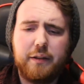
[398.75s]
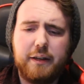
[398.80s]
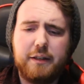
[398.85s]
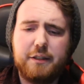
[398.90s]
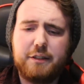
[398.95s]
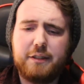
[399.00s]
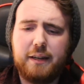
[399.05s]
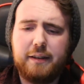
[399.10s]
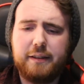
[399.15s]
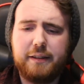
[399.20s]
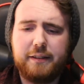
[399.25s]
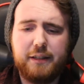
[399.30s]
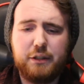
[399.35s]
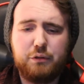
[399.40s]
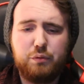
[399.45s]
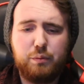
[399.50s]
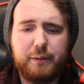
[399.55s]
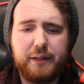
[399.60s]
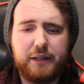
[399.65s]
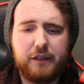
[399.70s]
They decided that
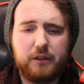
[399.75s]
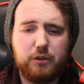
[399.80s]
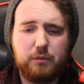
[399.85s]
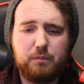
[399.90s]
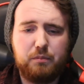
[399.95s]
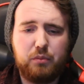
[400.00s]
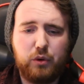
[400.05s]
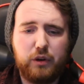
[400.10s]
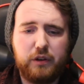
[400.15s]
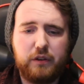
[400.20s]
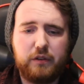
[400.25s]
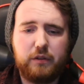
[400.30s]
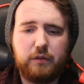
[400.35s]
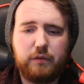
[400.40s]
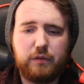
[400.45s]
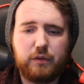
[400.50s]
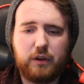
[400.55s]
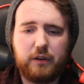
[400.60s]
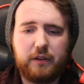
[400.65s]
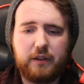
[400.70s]
this would be a good point
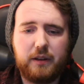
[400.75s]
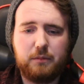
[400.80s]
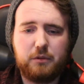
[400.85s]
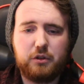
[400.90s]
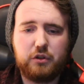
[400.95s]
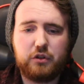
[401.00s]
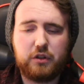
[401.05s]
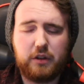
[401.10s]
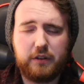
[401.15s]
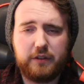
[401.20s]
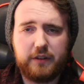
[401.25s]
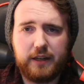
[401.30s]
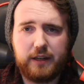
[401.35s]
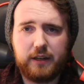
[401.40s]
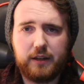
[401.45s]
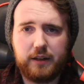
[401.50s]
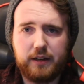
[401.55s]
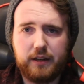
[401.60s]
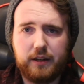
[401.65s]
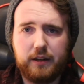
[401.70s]
for them to start
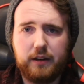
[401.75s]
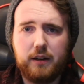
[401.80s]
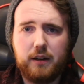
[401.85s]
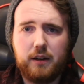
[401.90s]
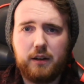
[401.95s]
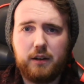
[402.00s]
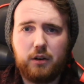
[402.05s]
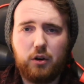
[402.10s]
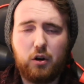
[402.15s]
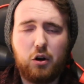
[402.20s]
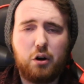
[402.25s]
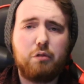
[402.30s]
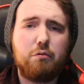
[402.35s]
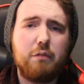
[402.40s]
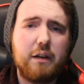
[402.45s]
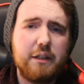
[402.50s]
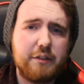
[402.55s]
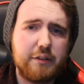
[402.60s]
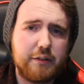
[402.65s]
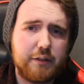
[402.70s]
taking a long
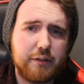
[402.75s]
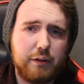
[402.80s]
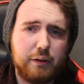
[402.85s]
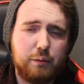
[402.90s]
rest.